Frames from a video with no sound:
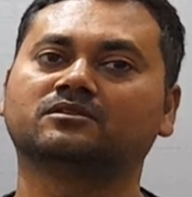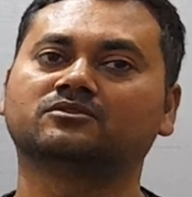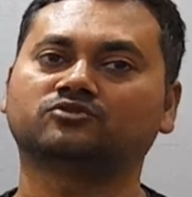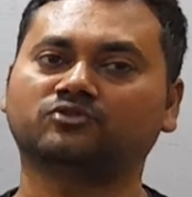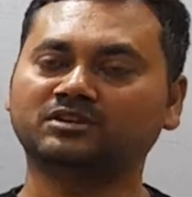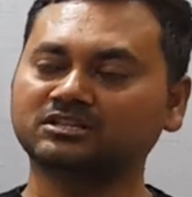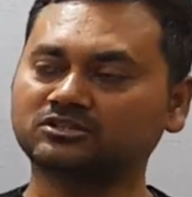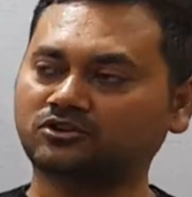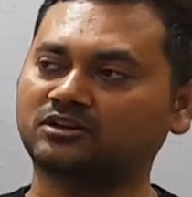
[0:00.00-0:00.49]

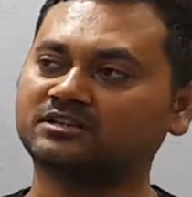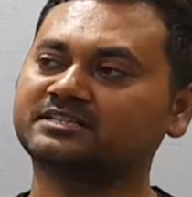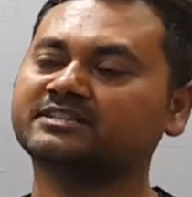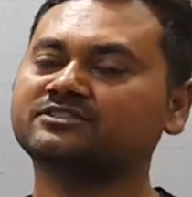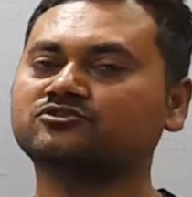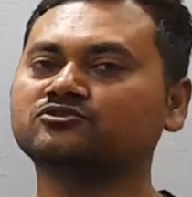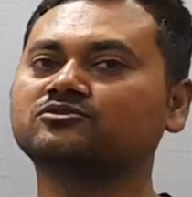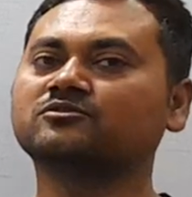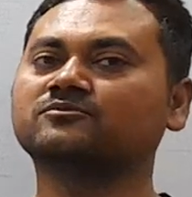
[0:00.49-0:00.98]
So in
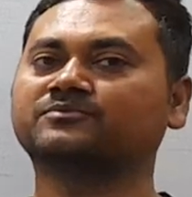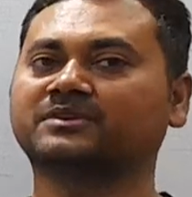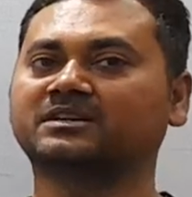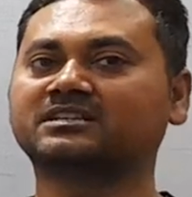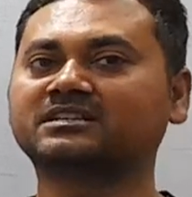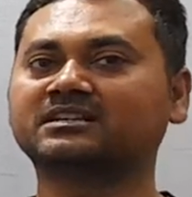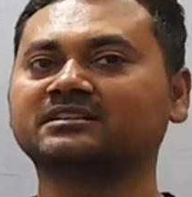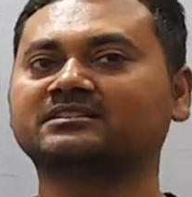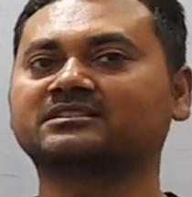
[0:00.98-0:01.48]
context to the
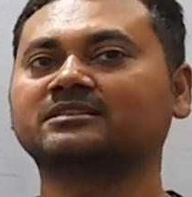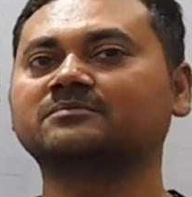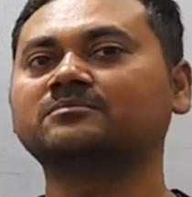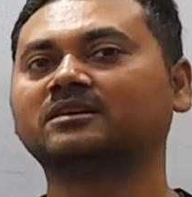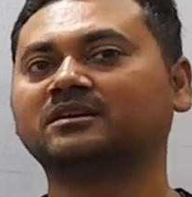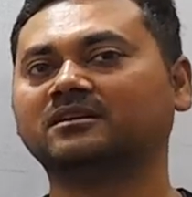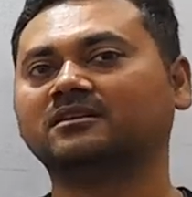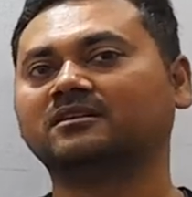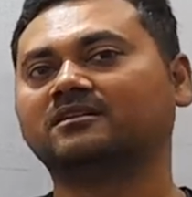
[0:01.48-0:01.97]
federalism,
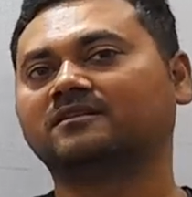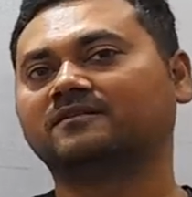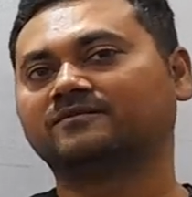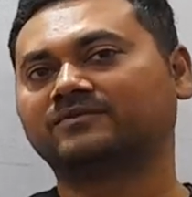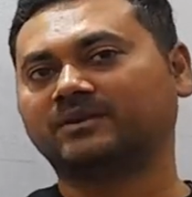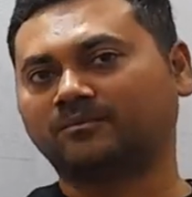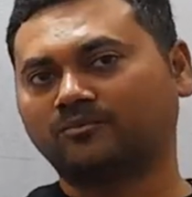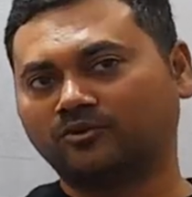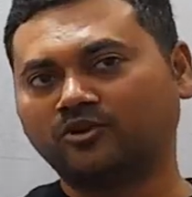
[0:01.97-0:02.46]

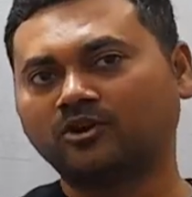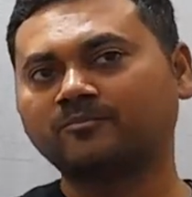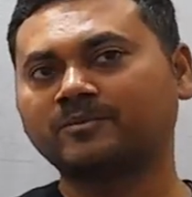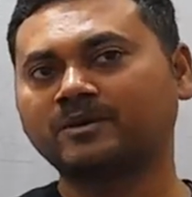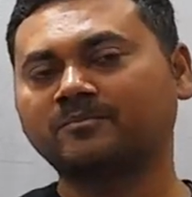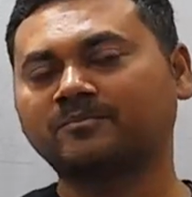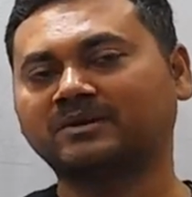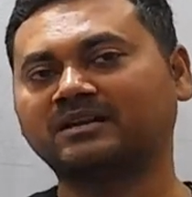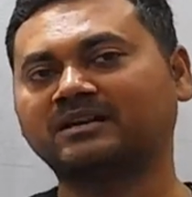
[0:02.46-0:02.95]
the more
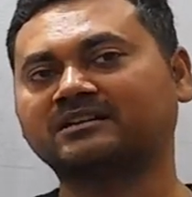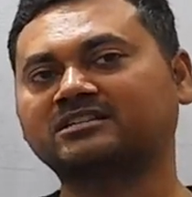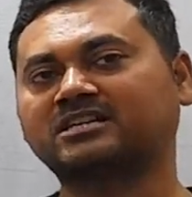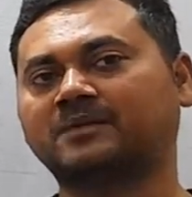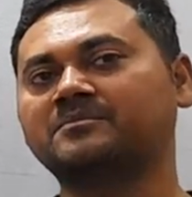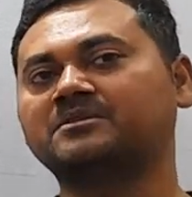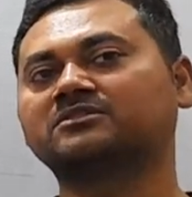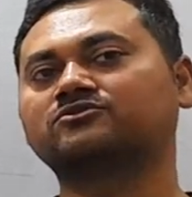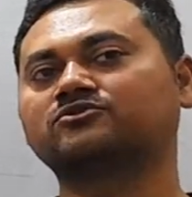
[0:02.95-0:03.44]
people are
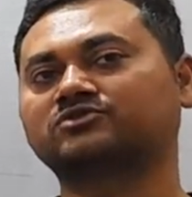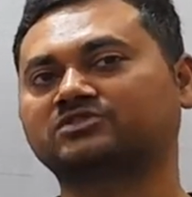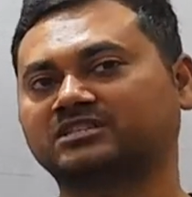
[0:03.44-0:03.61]
coming to